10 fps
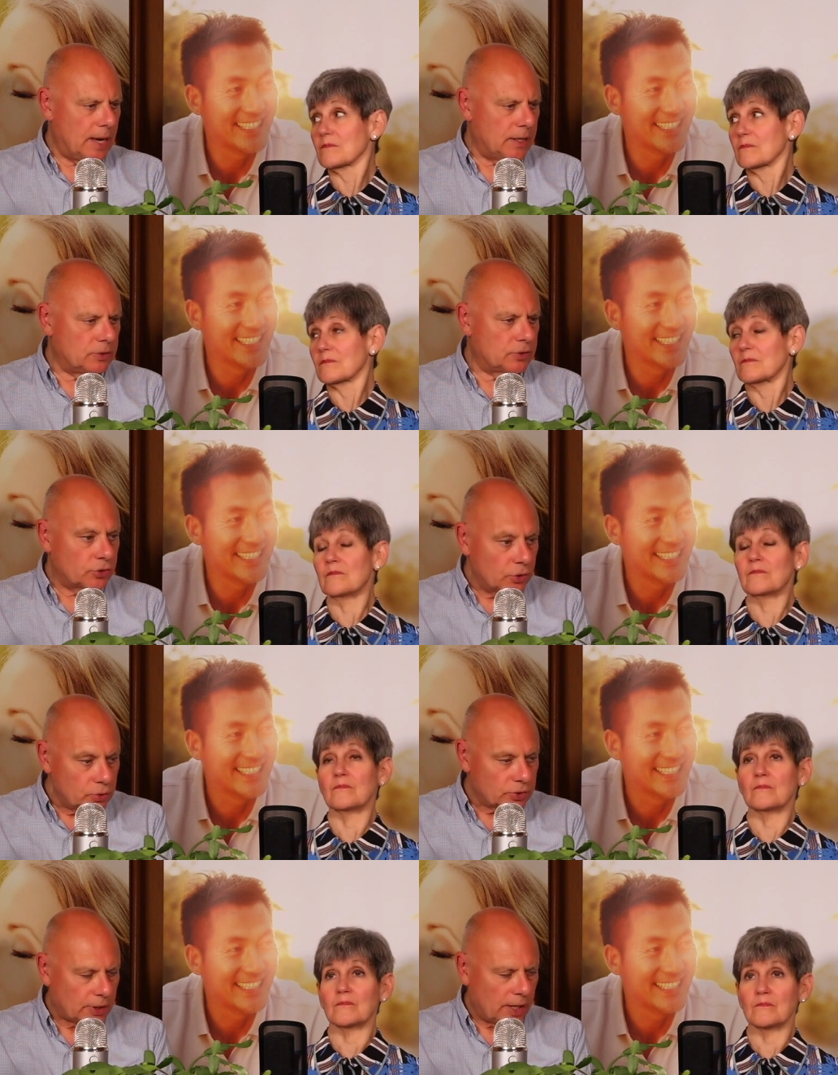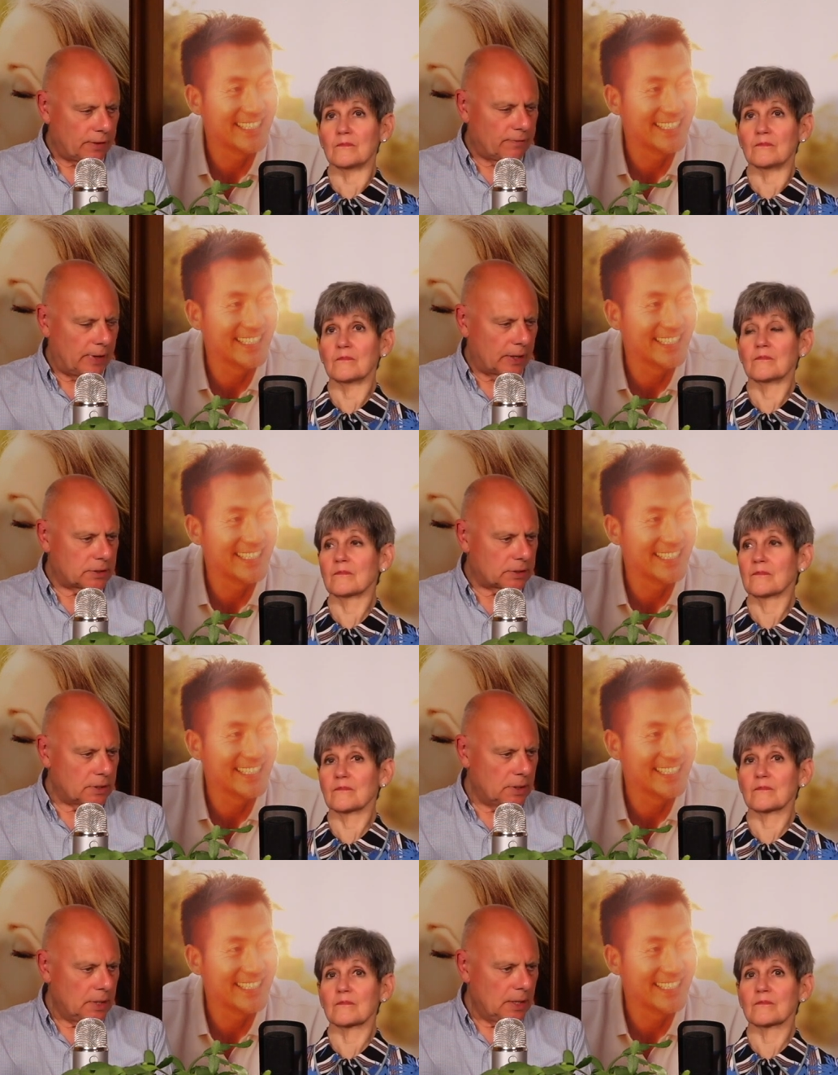Speaker 1: and true side
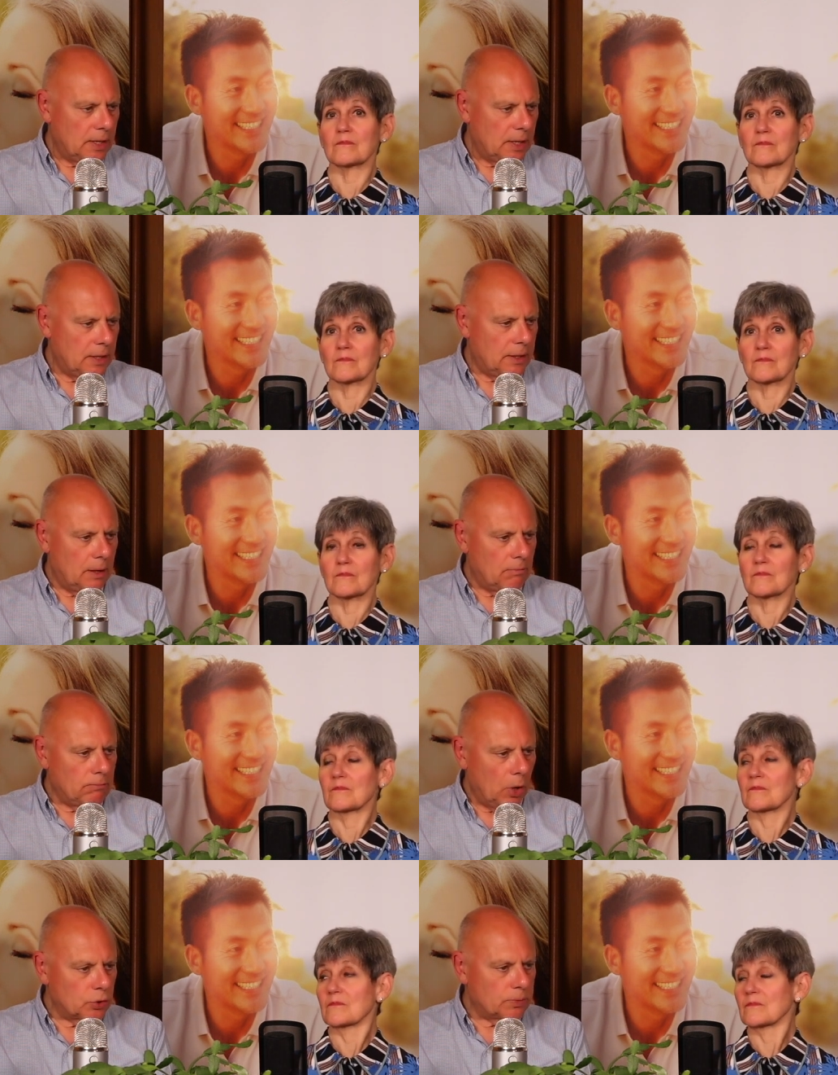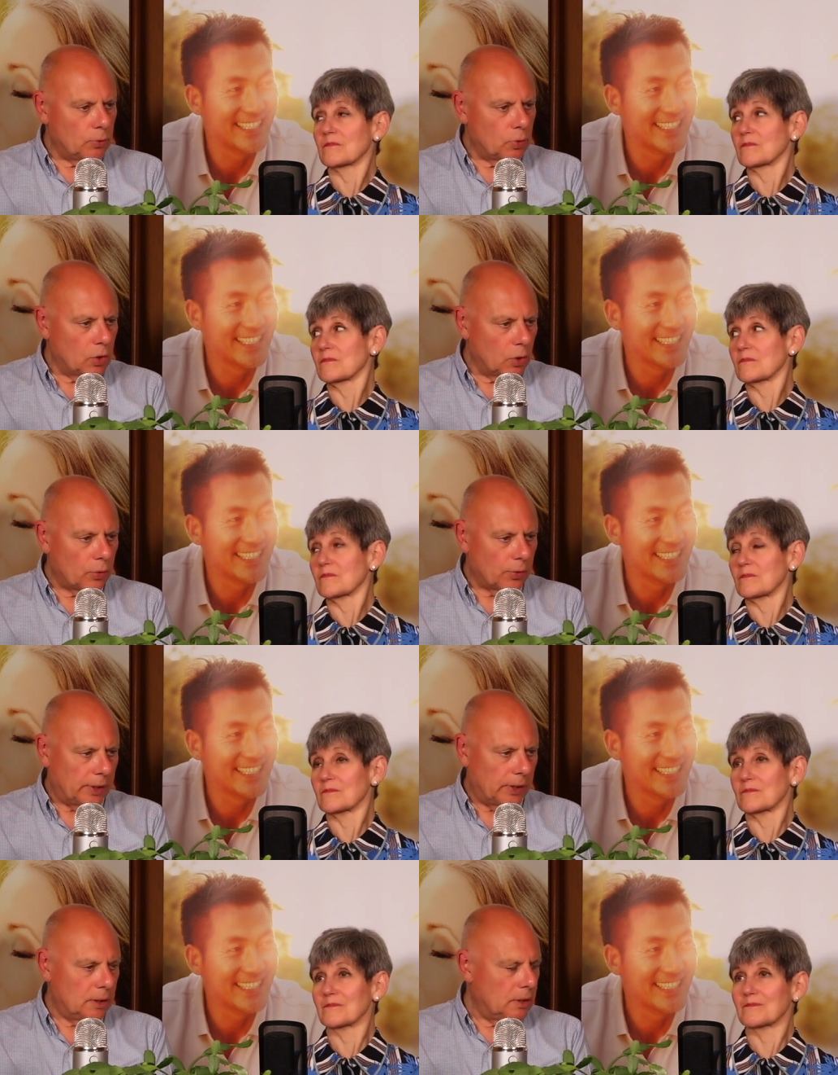effects in their multiple
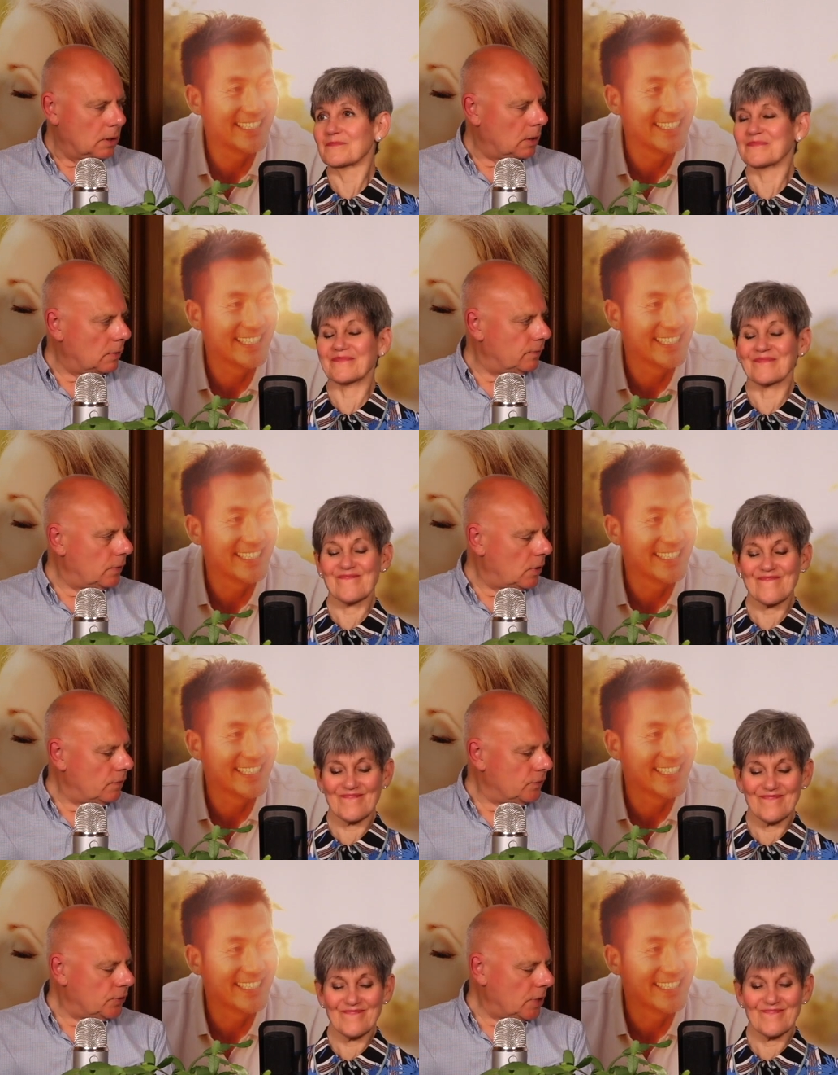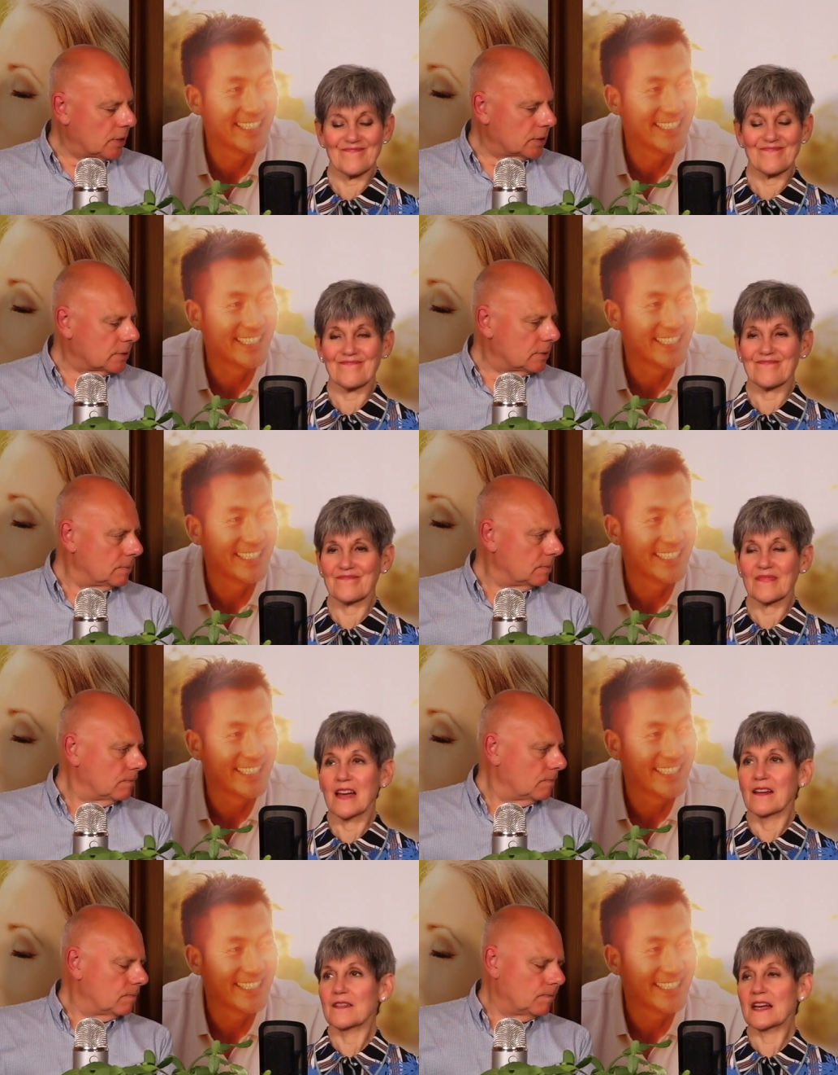glory of, of drugs.
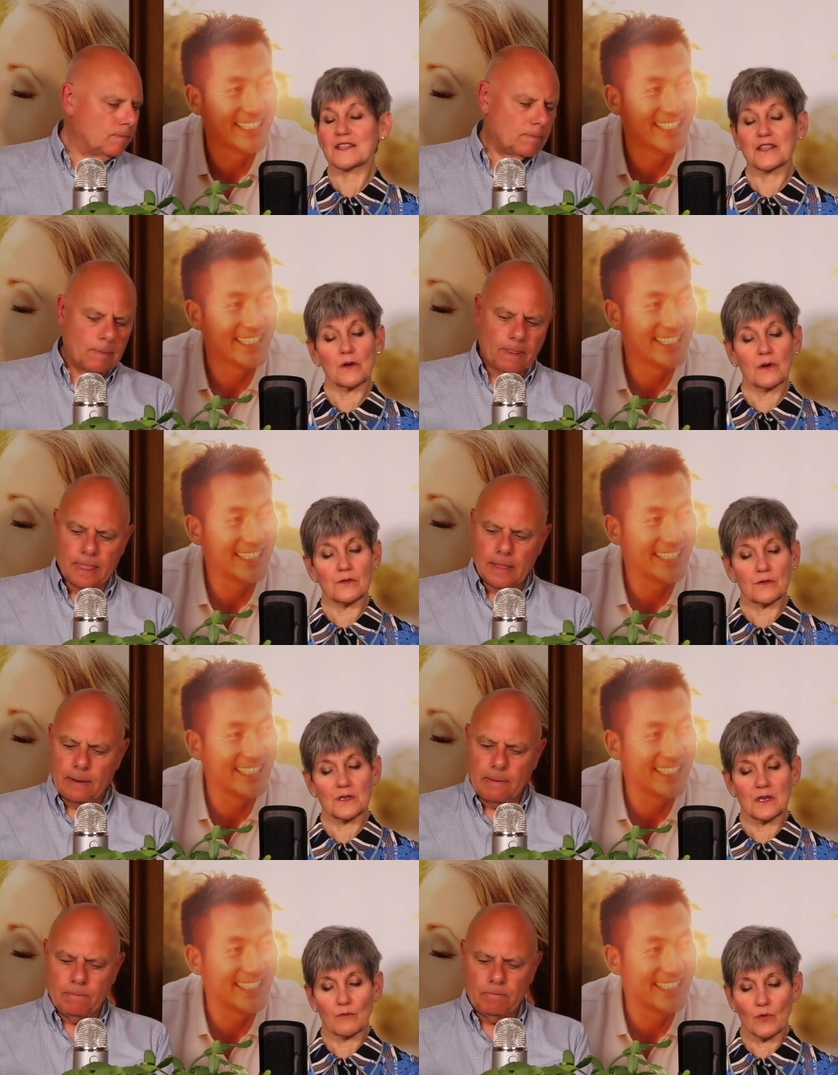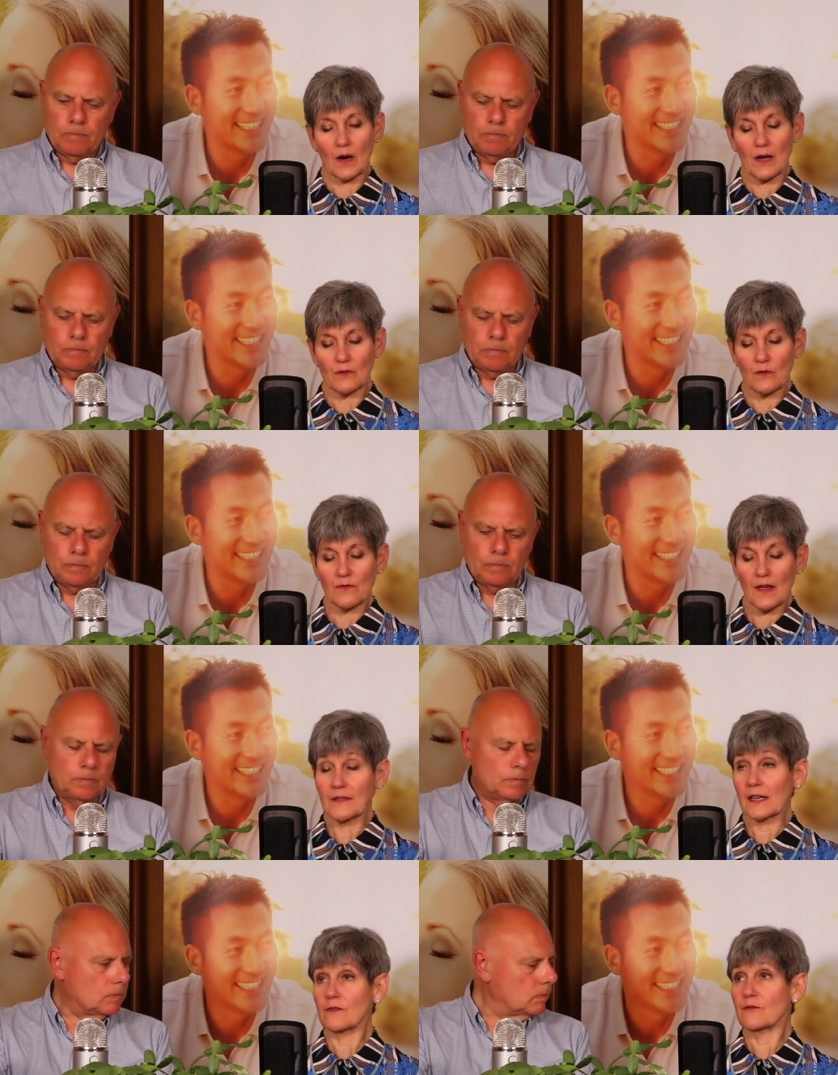
Speaker 2: That's so interesting, Brian, the, mm.
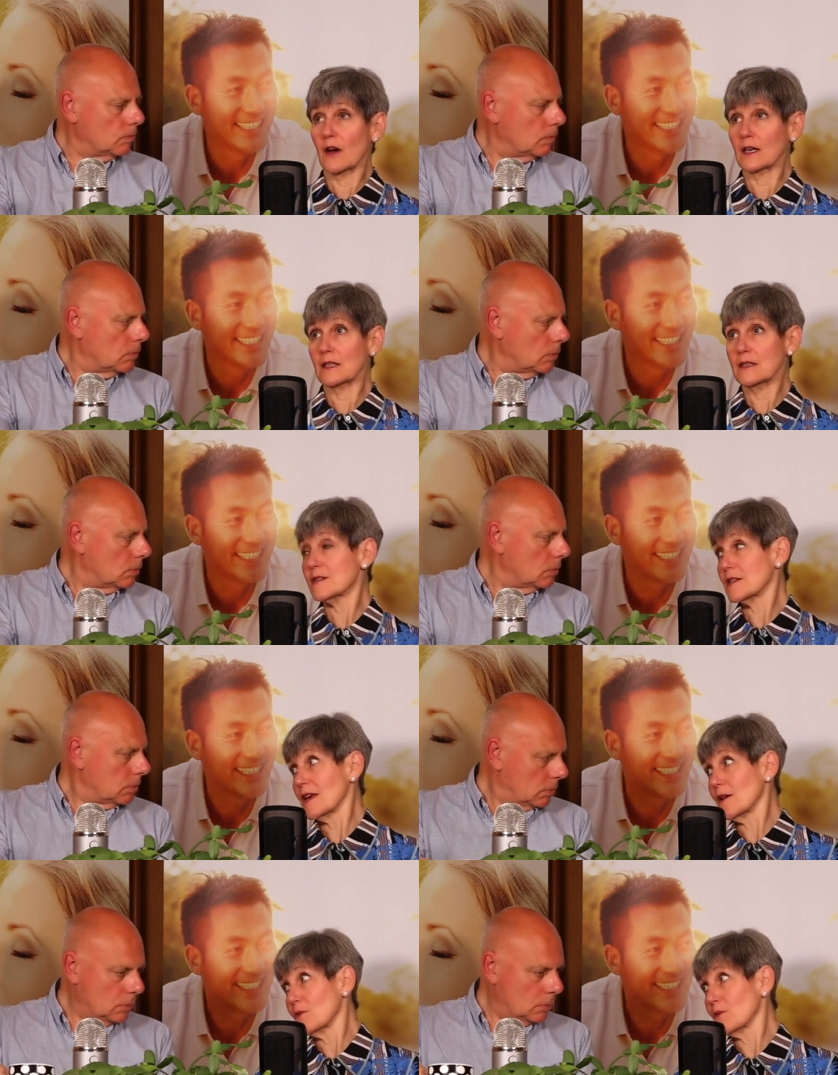that they can finally see